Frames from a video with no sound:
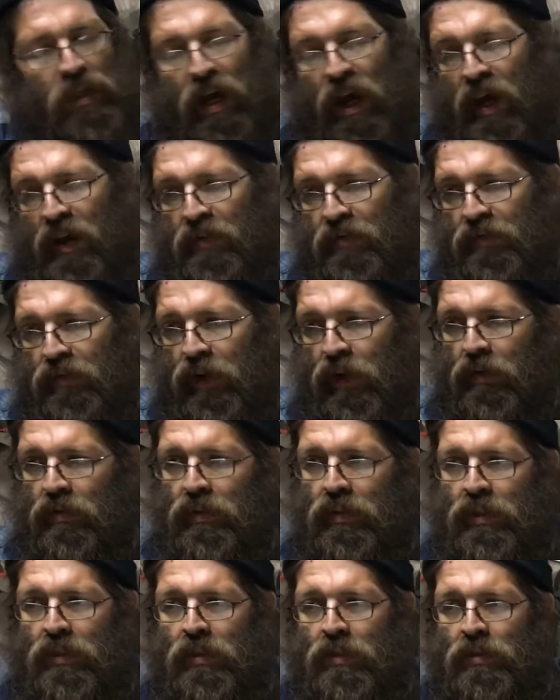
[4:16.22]
I
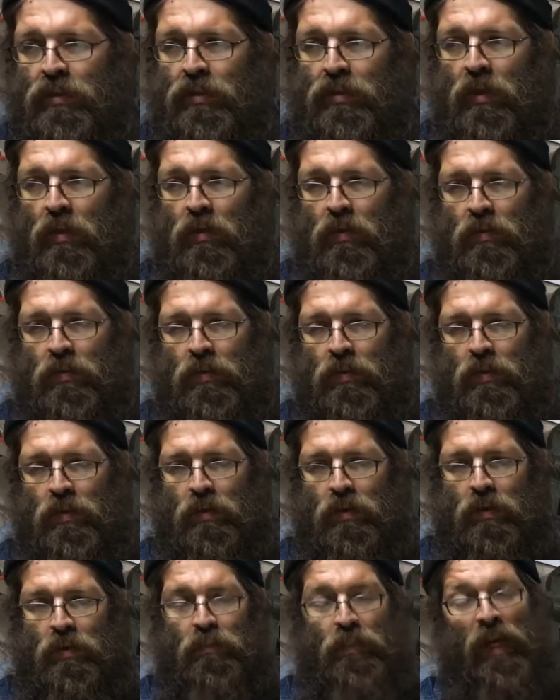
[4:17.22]
found that the
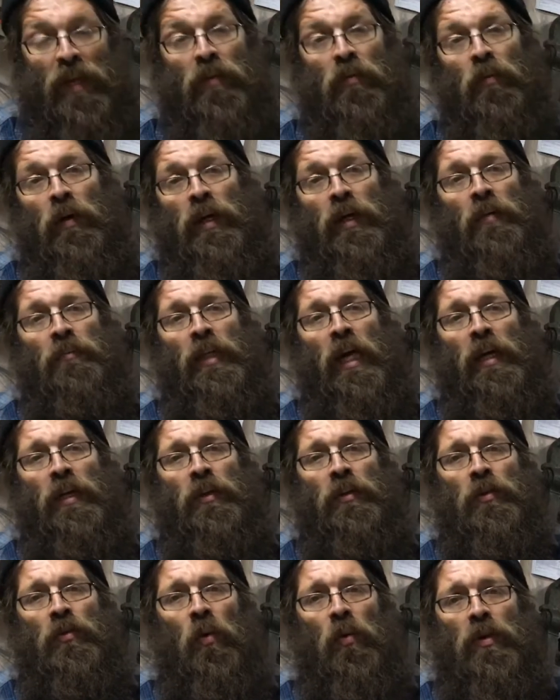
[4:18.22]
stones, by the way, I'm not
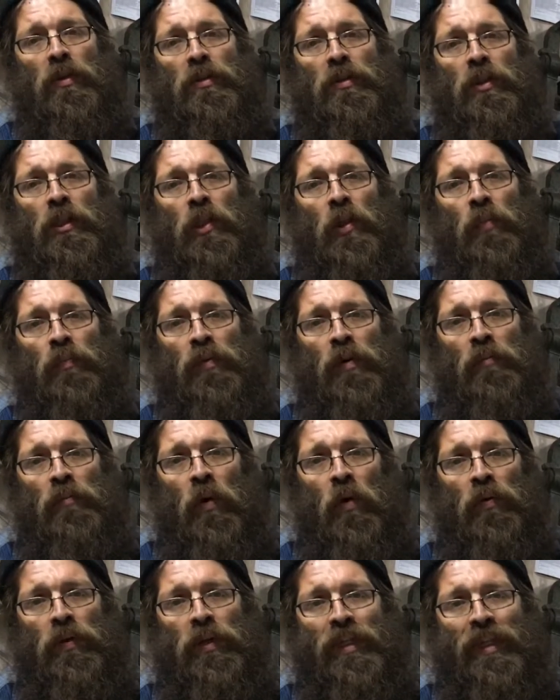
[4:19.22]
endorsing or
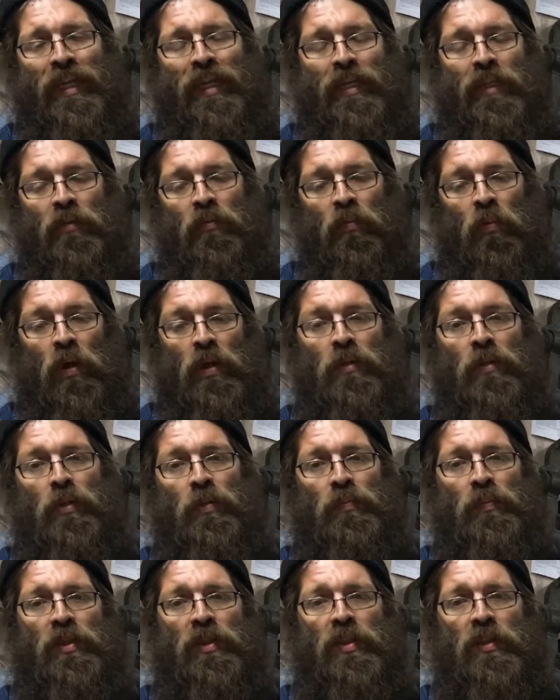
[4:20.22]
promoting any one
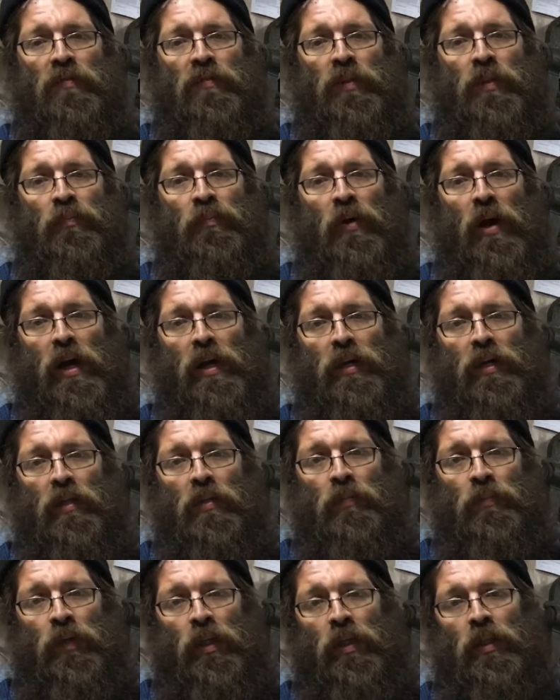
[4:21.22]
specific product,
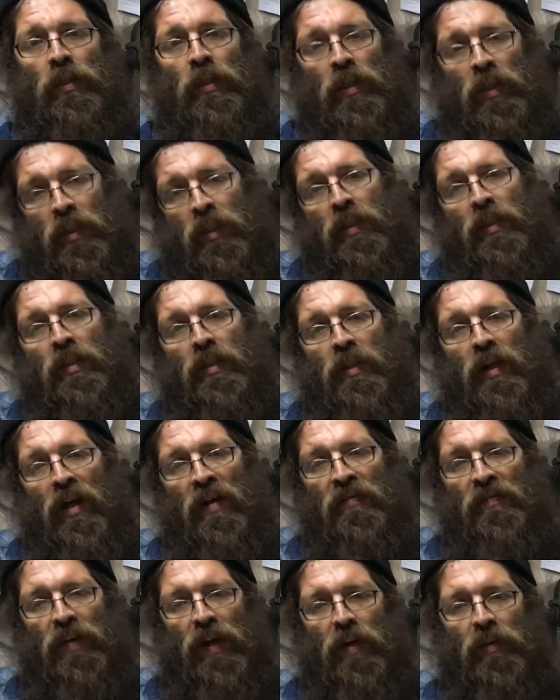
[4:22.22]
but
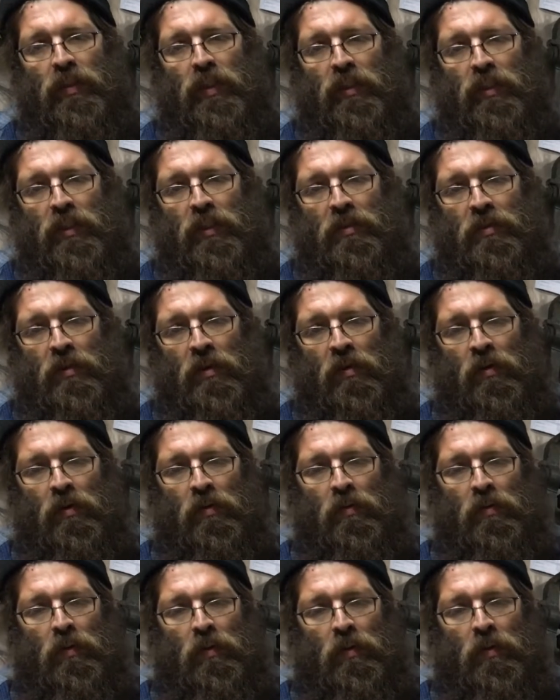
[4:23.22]
I found that these
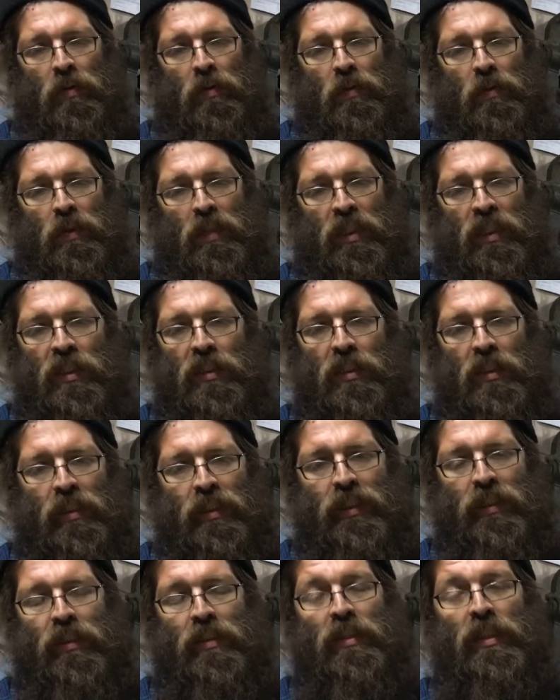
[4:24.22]
are
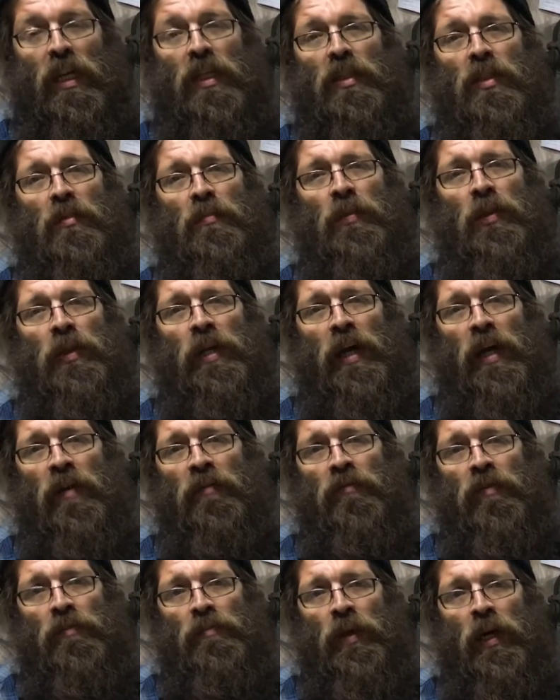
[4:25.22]
easily accessible to
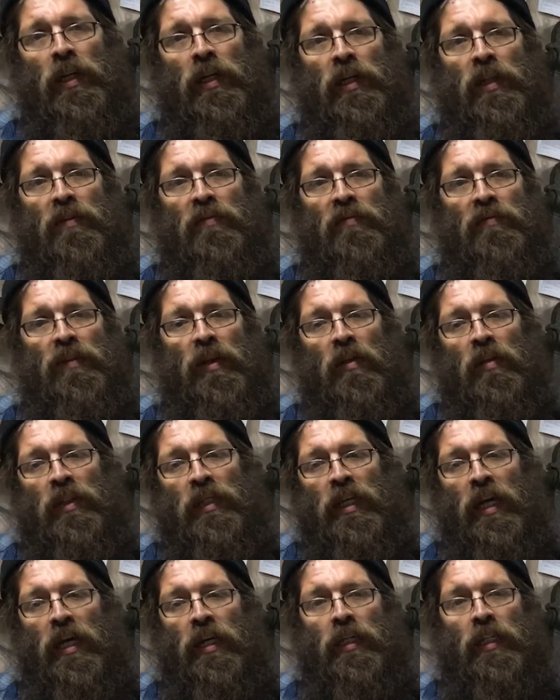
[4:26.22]
everybody,
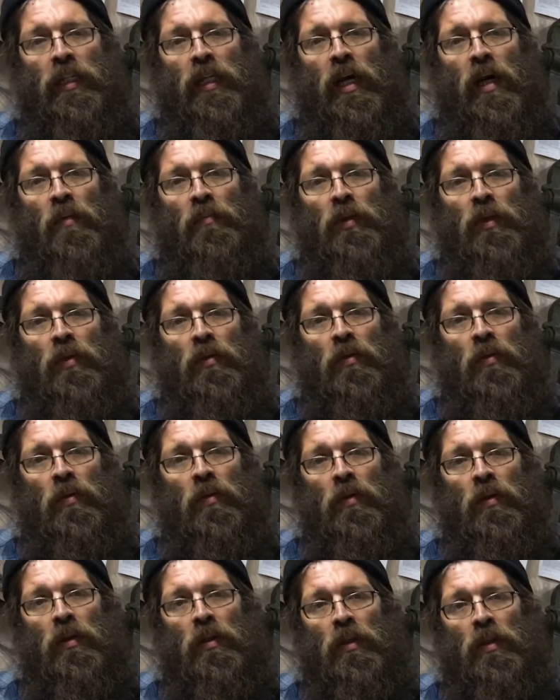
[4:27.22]
fairly
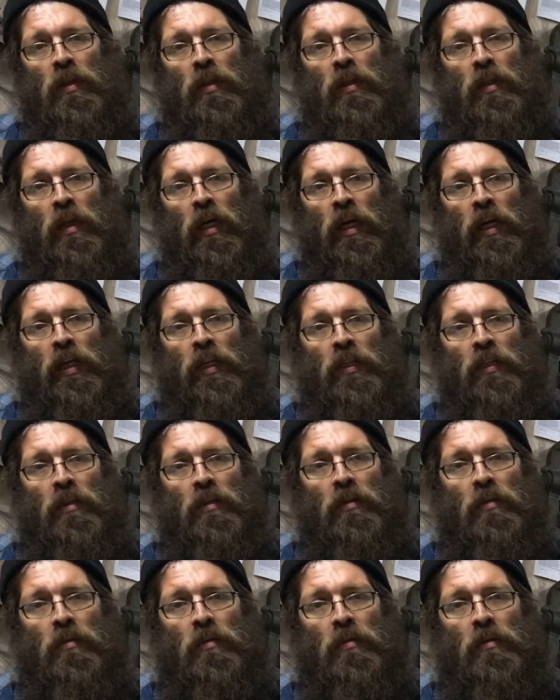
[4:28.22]
economical, and